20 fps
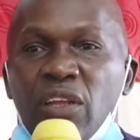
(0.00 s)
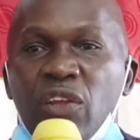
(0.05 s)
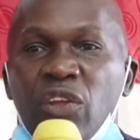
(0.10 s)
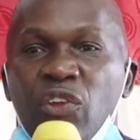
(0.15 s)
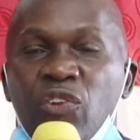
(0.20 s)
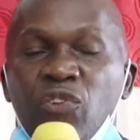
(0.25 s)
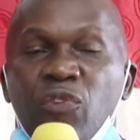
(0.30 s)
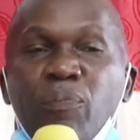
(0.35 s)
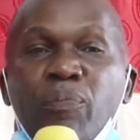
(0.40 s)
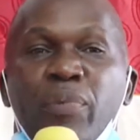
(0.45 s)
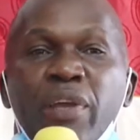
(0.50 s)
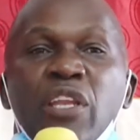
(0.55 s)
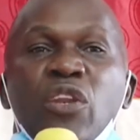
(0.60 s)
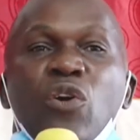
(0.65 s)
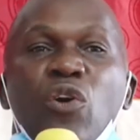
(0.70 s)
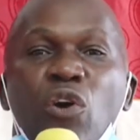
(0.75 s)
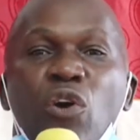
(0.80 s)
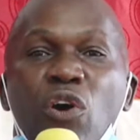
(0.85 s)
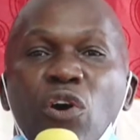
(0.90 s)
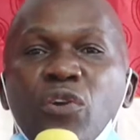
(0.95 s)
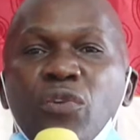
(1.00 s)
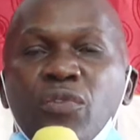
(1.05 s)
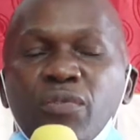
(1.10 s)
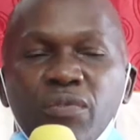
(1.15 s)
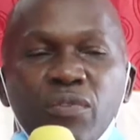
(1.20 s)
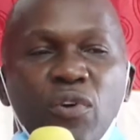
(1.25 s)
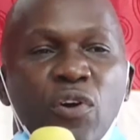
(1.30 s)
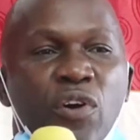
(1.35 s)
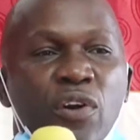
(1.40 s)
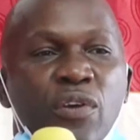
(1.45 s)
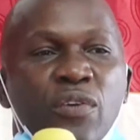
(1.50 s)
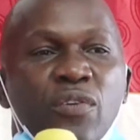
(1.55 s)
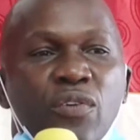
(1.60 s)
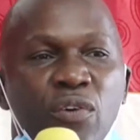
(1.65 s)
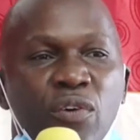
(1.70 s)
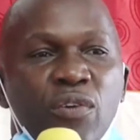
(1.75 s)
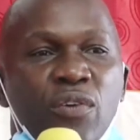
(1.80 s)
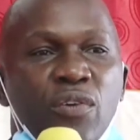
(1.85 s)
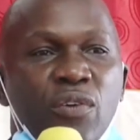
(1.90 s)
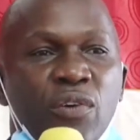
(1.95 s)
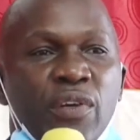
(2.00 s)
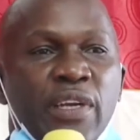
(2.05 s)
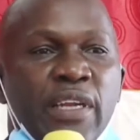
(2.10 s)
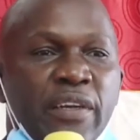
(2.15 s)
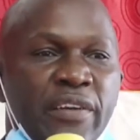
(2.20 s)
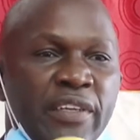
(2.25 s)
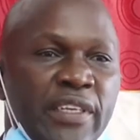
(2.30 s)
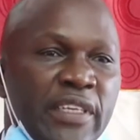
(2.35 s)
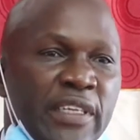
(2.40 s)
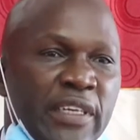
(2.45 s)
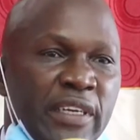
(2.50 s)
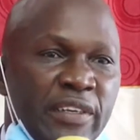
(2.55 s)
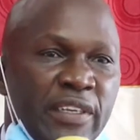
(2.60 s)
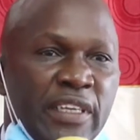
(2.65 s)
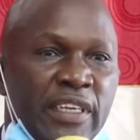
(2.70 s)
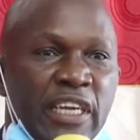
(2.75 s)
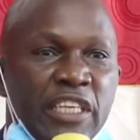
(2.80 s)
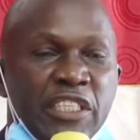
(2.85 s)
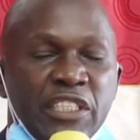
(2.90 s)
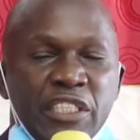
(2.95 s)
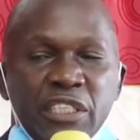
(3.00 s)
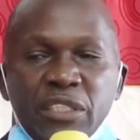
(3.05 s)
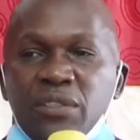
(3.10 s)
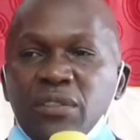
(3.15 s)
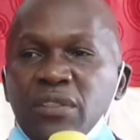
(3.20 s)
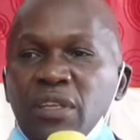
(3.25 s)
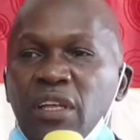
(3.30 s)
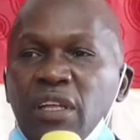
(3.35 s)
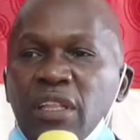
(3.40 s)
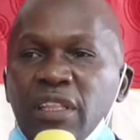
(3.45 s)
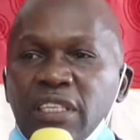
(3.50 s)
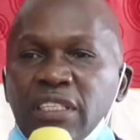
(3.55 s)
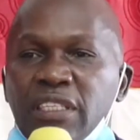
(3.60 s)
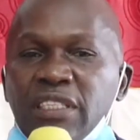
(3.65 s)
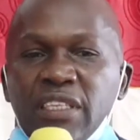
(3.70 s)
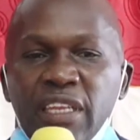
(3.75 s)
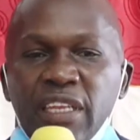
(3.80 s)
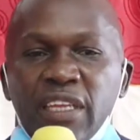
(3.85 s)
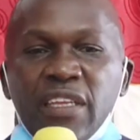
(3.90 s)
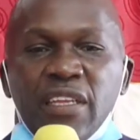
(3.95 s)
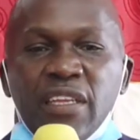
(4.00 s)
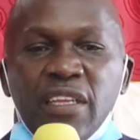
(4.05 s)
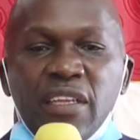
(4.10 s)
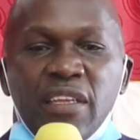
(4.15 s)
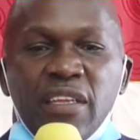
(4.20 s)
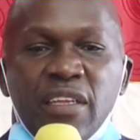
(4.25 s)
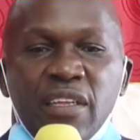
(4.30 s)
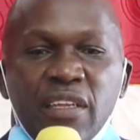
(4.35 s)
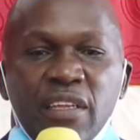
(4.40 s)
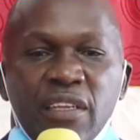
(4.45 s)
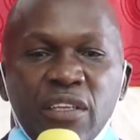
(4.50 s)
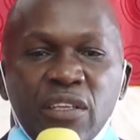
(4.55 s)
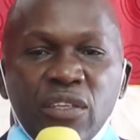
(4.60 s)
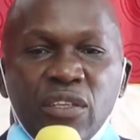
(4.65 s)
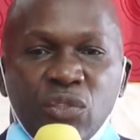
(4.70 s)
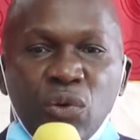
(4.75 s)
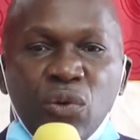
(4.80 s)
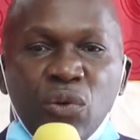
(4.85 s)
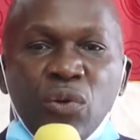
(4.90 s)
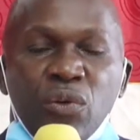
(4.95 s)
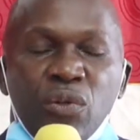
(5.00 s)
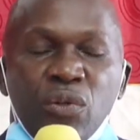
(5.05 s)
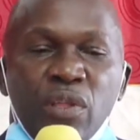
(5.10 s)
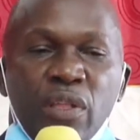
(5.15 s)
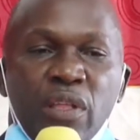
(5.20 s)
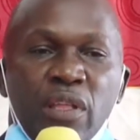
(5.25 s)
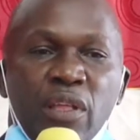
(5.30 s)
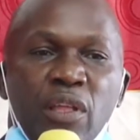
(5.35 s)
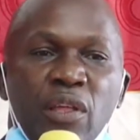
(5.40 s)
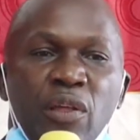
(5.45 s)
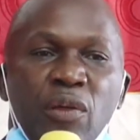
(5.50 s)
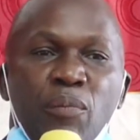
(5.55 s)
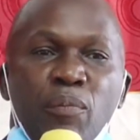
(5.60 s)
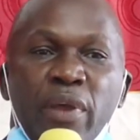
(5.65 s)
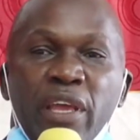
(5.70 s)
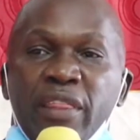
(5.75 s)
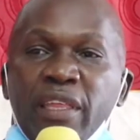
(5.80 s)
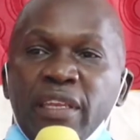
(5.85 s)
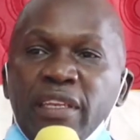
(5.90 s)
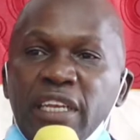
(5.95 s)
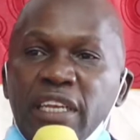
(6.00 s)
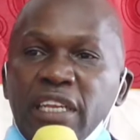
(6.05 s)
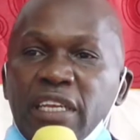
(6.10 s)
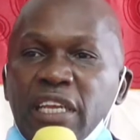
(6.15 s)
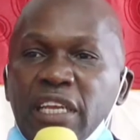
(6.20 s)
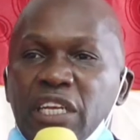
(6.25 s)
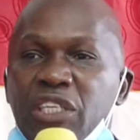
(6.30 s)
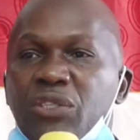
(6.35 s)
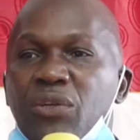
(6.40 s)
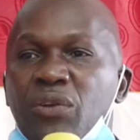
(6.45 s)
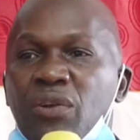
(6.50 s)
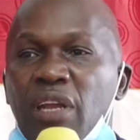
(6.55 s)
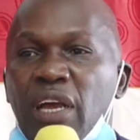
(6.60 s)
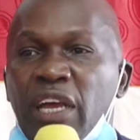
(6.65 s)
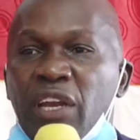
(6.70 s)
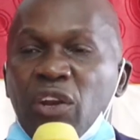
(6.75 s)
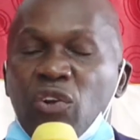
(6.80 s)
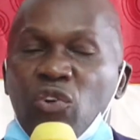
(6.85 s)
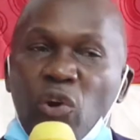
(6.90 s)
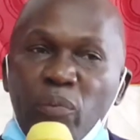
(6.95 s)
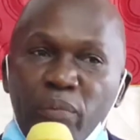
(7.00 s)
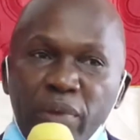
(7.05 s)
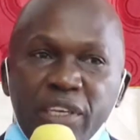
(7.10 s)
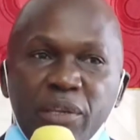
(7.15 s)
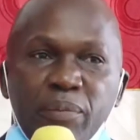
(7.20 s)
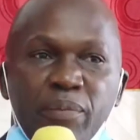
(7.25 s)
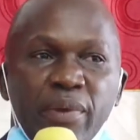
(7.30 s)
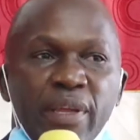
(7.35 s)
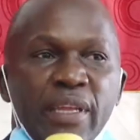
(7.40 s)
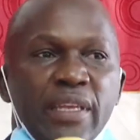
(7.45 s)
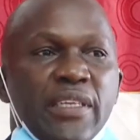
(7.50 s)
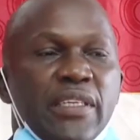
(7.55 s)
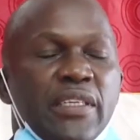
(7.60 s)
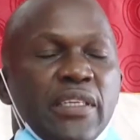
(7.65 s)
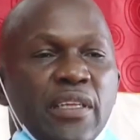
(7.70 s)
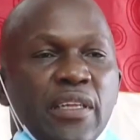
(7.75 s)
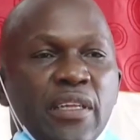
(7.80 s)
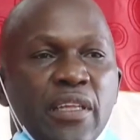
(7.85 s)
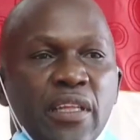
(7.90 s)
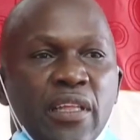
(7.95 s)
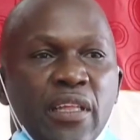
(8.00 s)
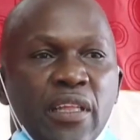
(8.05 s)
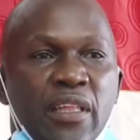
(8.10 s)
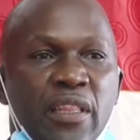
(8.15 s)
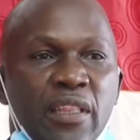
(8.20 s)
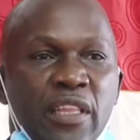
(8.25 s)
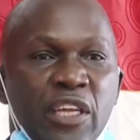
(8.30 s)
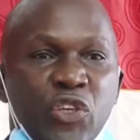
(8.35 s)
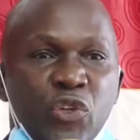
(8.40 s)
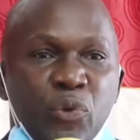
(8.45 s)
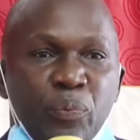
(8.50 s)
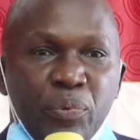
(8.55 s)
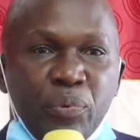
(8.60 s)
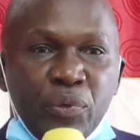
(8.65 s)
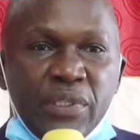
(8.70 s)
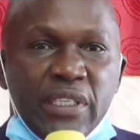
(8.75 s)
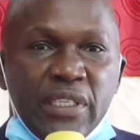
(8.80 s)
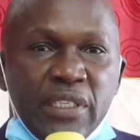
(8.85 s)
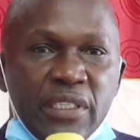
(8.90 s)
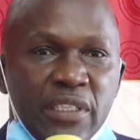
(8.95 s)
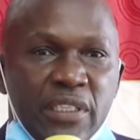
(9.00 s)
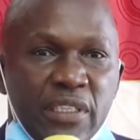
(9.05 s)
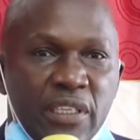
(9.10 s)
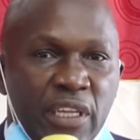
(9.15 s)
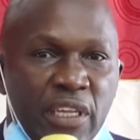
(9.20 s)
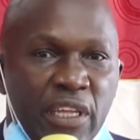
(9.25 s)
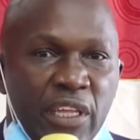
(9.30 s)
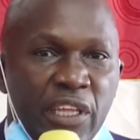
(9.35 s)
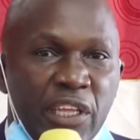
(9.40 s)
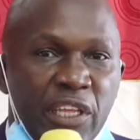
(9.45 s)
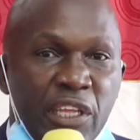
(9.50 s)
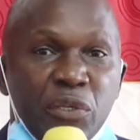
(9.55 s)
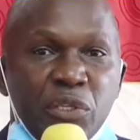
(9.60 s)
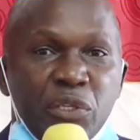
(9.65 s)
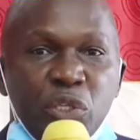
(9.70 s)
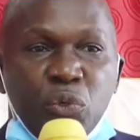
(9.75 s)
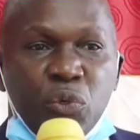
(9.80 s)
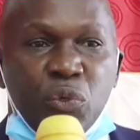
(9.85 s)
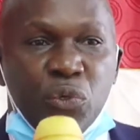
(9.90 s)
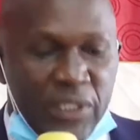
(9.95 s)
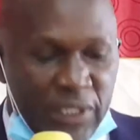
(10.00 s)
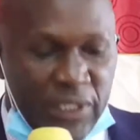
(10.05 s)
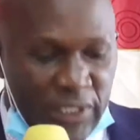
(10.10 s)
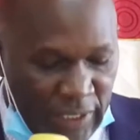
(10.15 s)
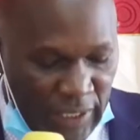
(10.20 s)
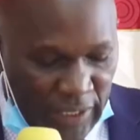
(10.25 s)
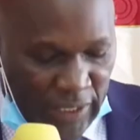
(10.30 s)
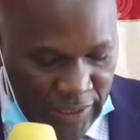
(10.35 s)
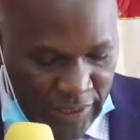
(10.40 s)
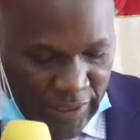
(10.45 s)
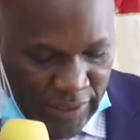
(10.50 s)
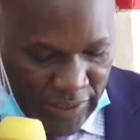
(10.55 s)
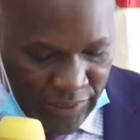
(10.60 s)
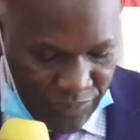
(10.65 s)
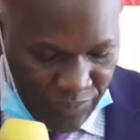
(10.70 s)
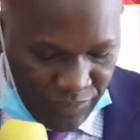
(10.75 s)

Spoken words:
you've been on and reading until this day. So may the dedication and commitment that you put in yield you good results.